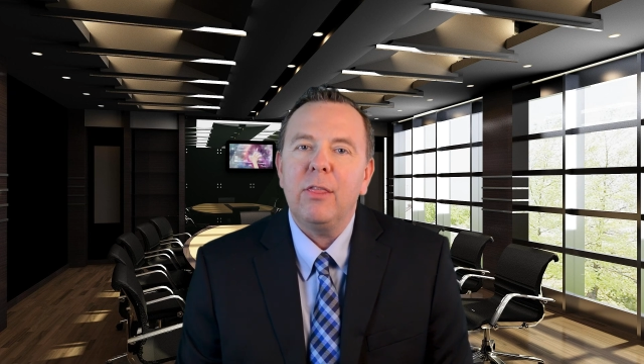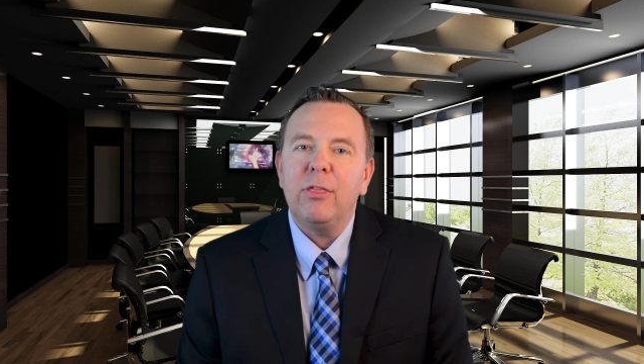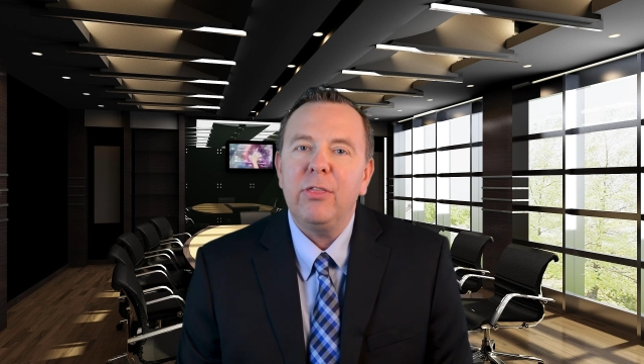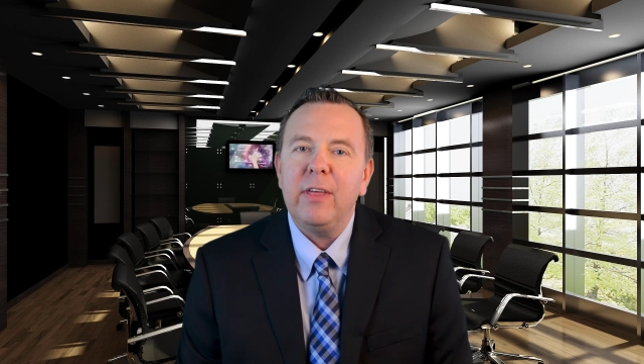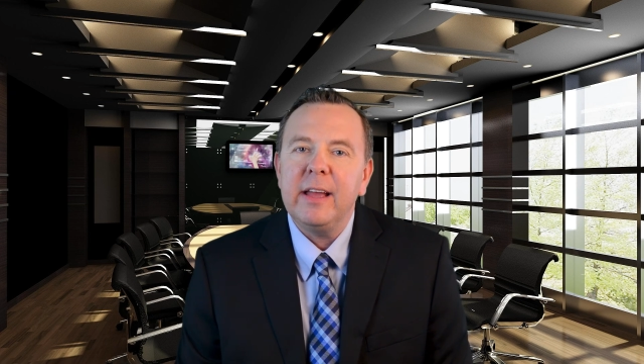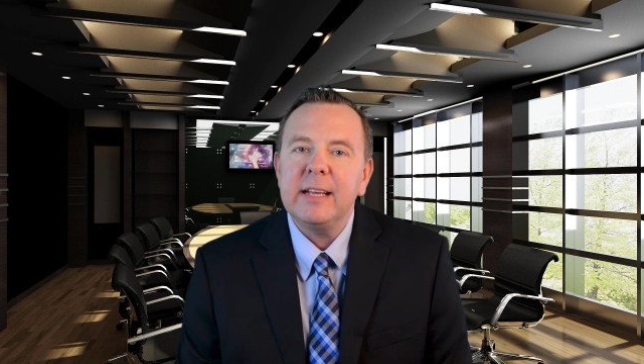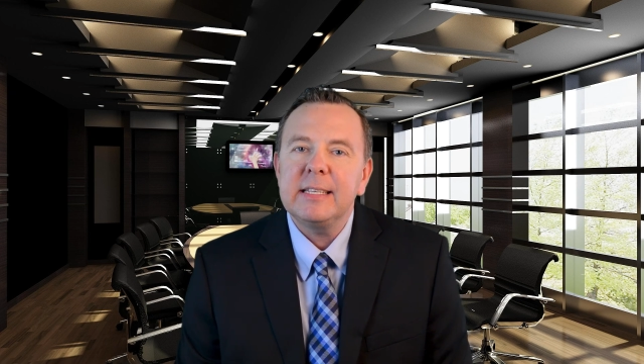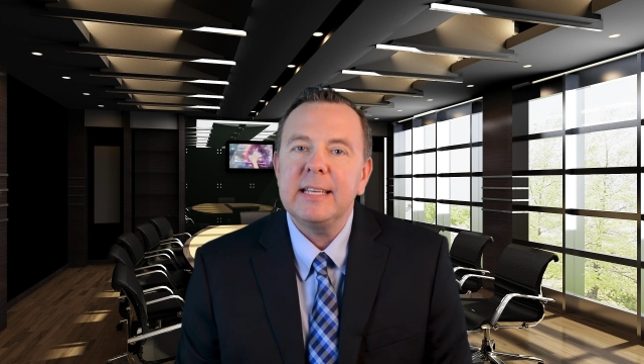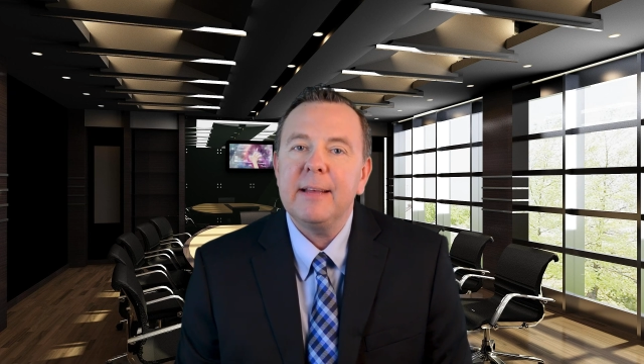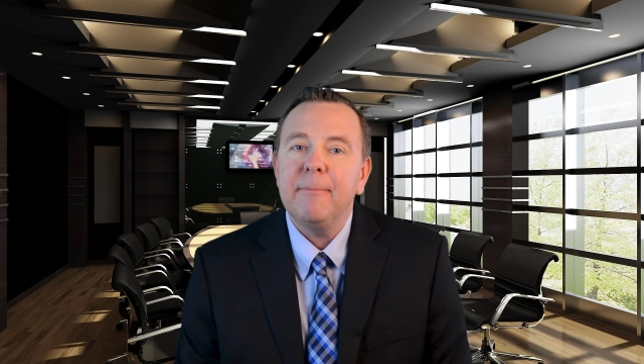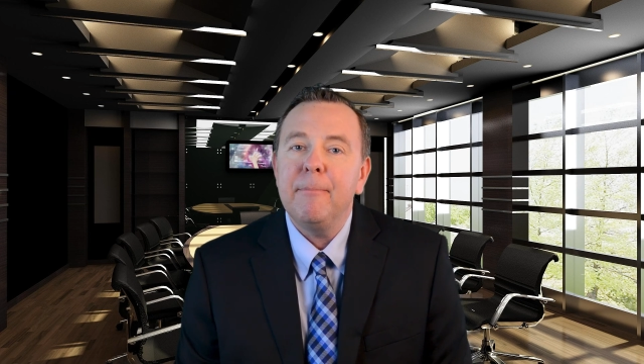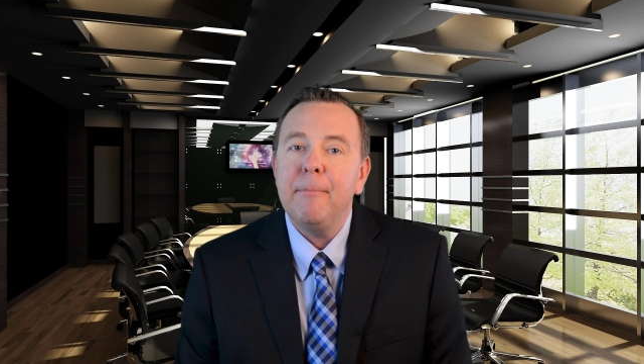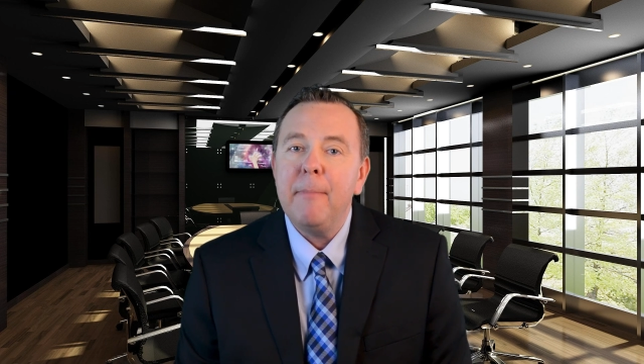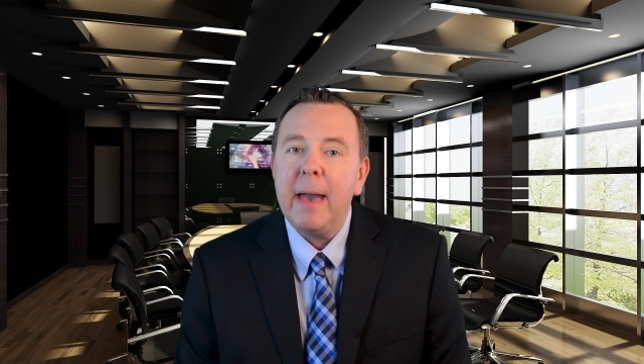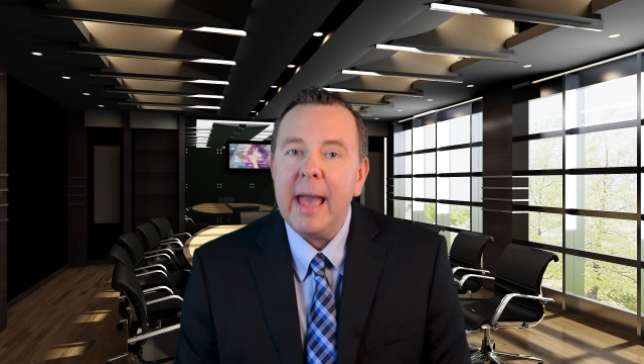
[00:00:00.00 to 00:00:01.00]
thinks it
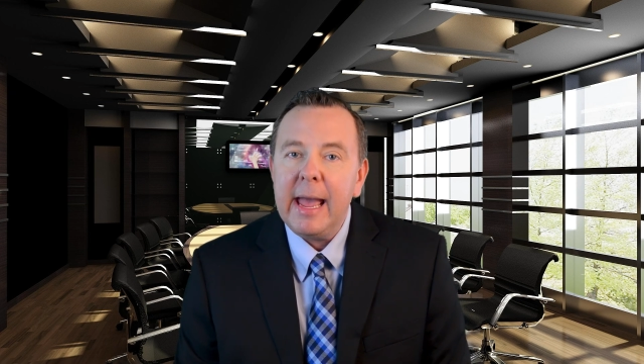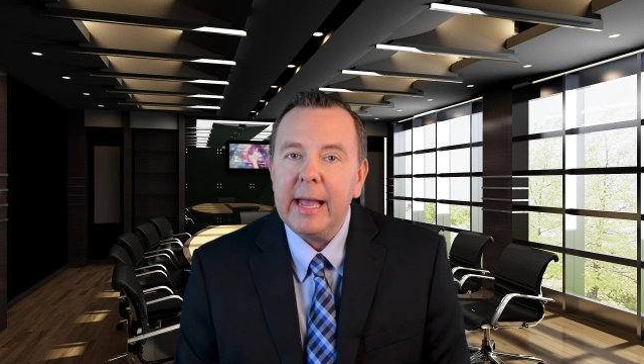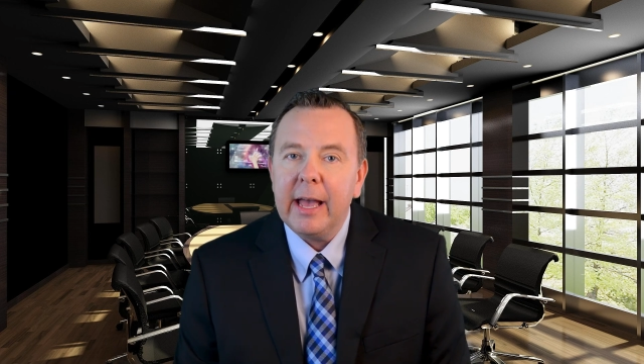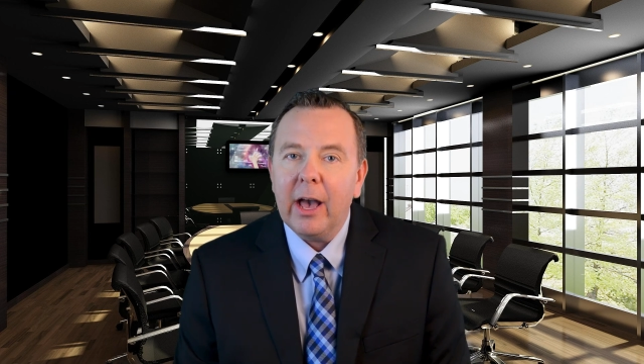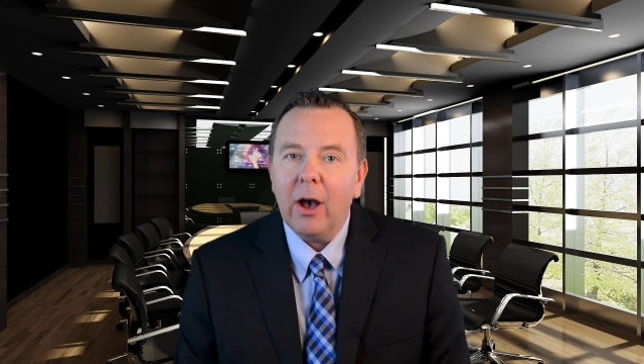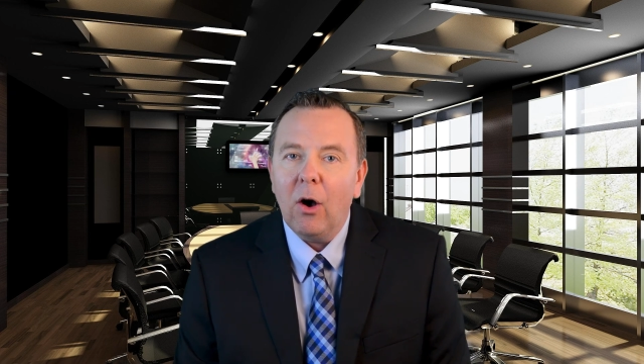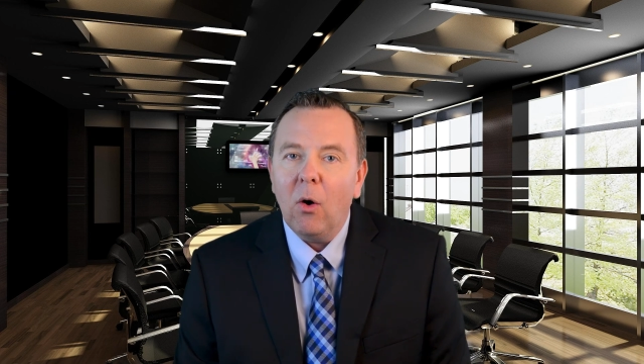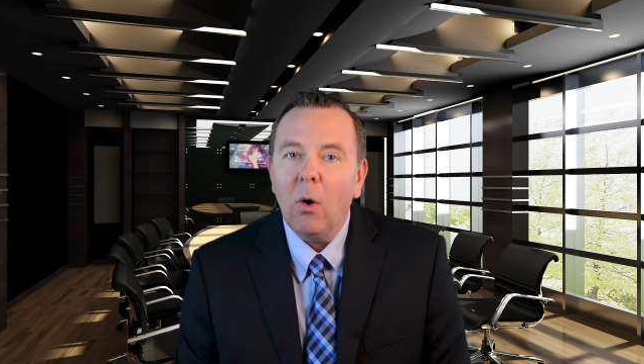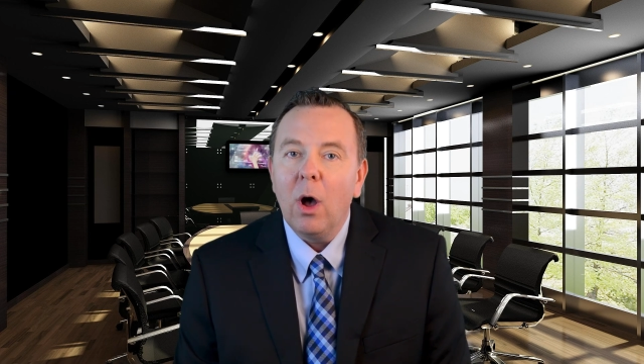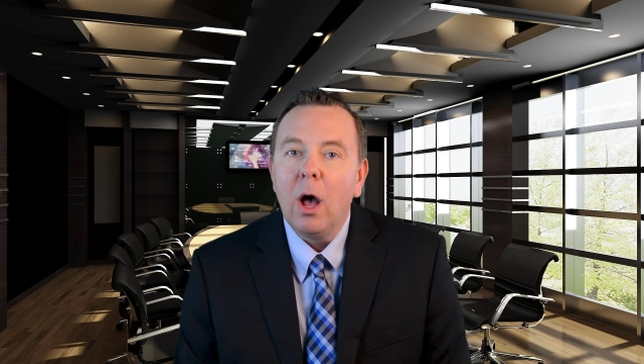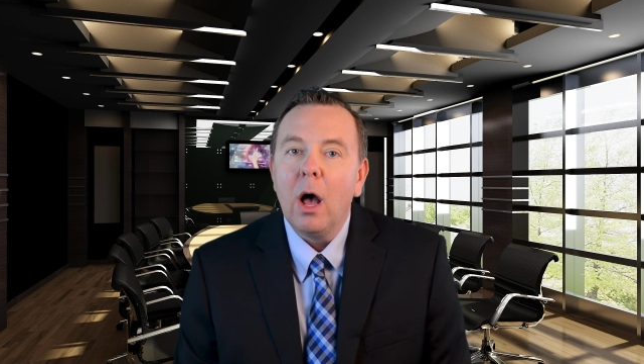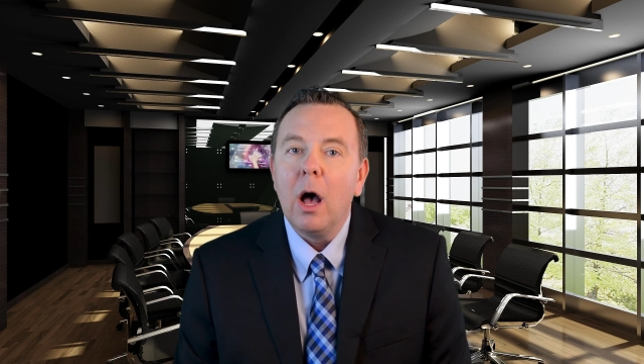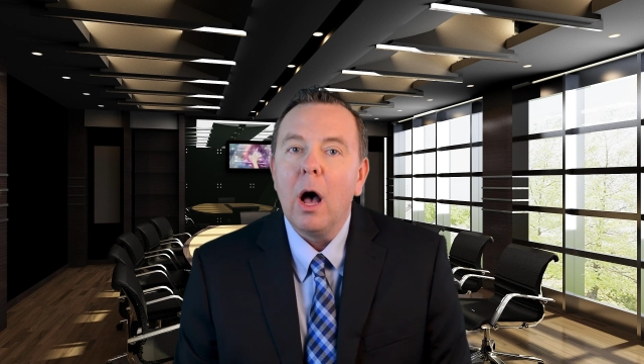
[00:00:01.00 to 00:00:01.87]
may go